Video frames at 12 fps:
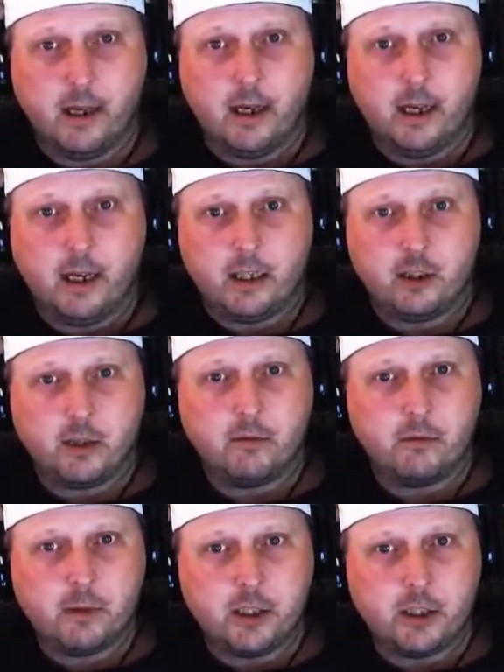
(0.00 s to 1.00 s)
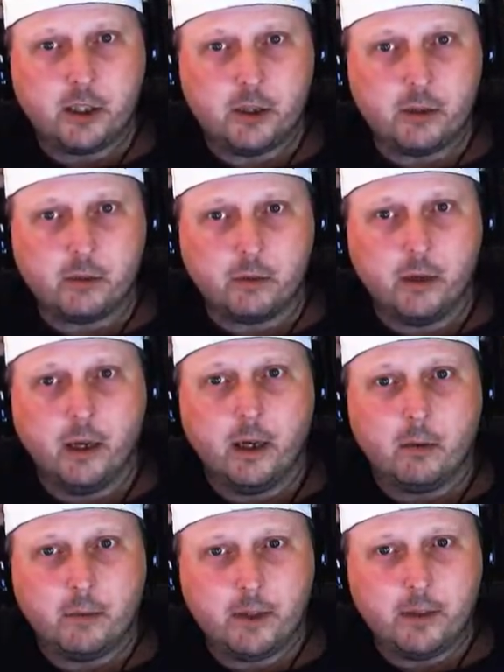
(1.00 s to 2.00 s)
In Chivalry II,
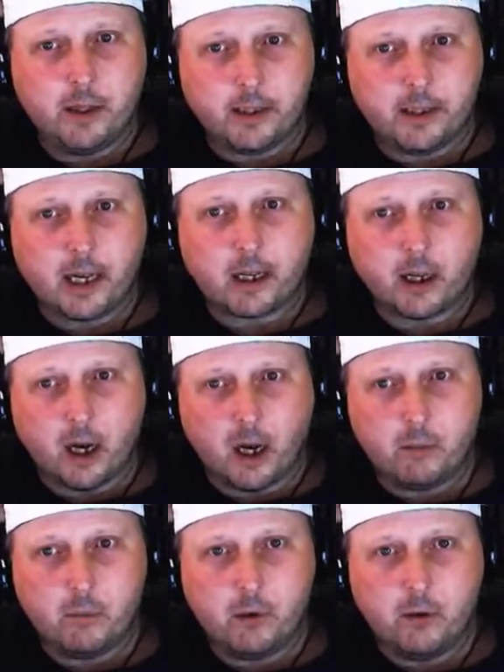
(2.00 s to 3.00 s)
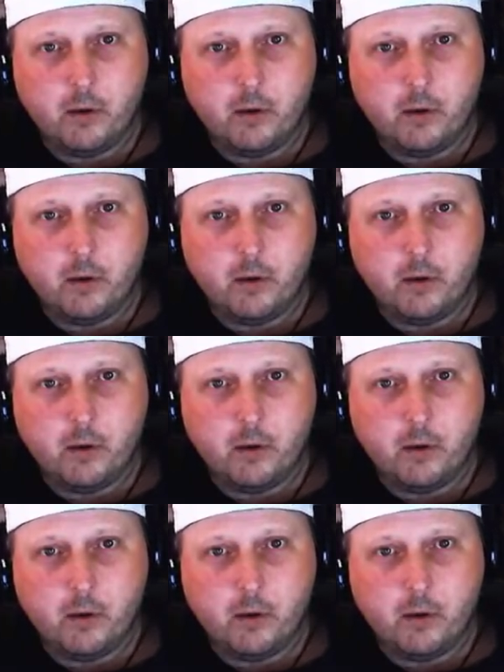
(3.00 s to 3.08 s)
when you hit that combo